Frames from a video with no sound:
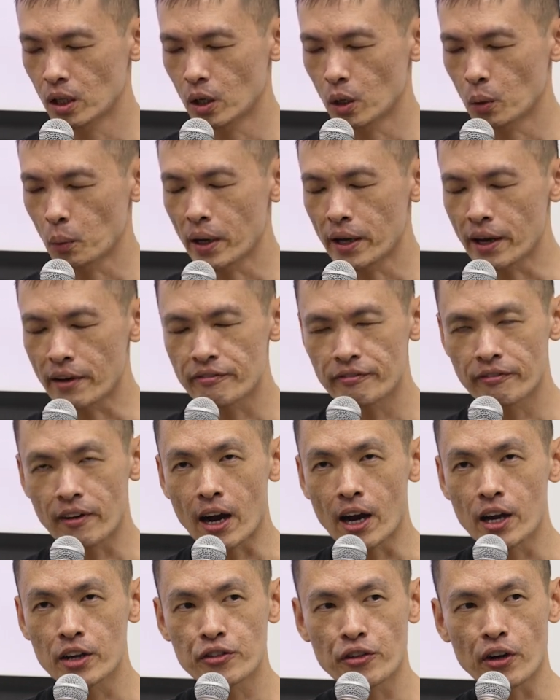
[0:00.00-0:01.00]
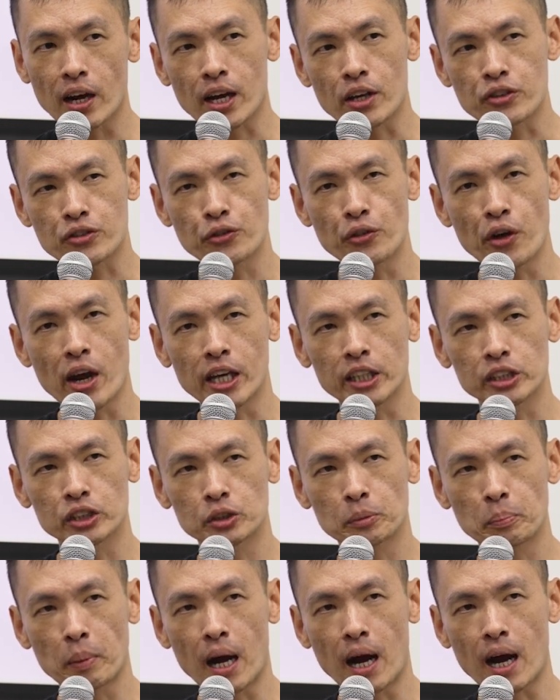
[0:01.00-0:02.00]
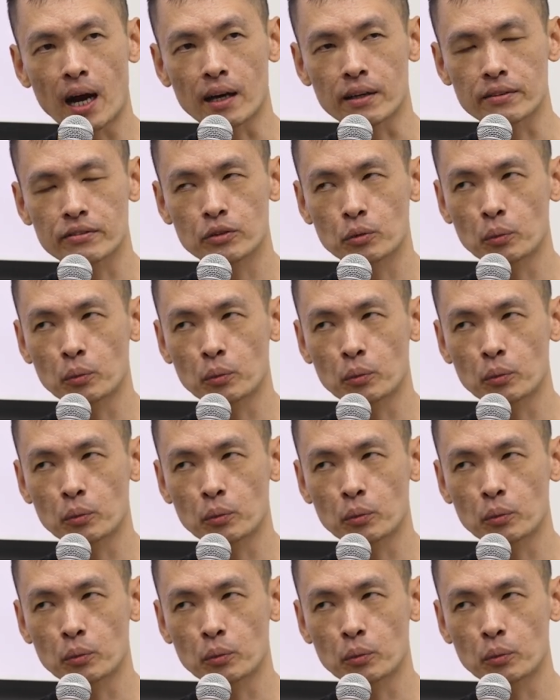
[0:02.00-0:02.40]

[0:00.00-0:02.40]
When that fire truck has raged past,